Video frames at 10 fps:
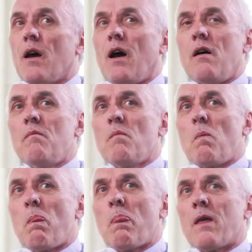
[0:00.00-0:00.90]

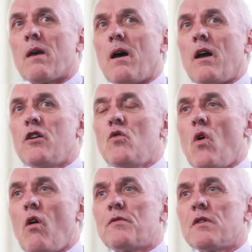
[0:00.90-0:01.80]
Are you
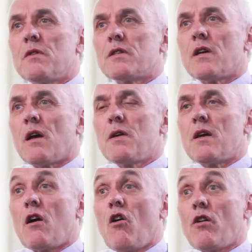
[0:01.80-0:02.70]
optimistic? I mean,
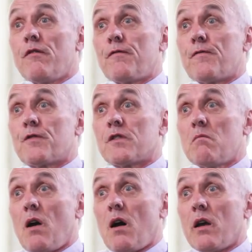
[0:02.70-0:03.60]
a lot of
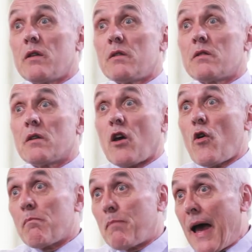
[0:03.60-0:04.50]
Somalians are
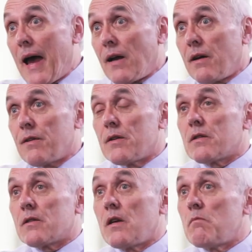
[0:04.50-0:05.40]
going back. There
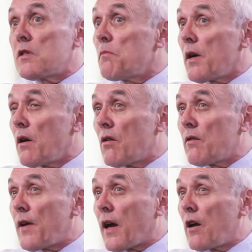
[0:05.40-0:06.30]
seems to be a lot
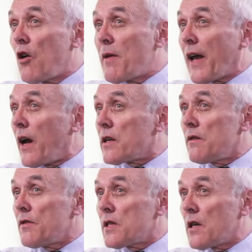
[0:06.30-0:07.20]
of economic
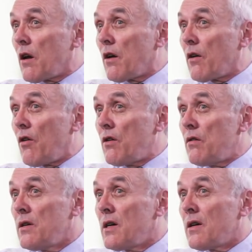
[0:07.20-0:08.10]
activity going
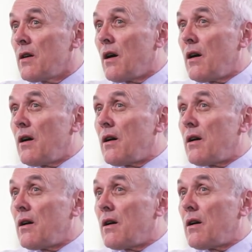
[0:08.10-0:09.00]
on.
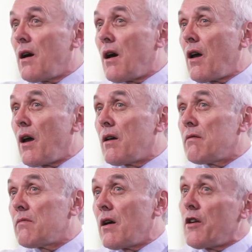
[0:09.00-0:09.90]

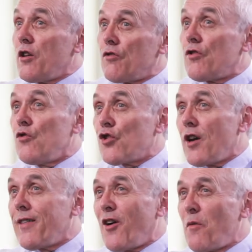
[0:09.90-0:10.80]
Do you
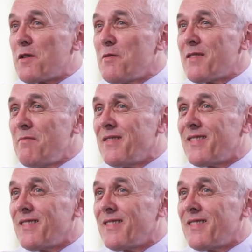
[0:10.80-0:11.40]
share that optimism?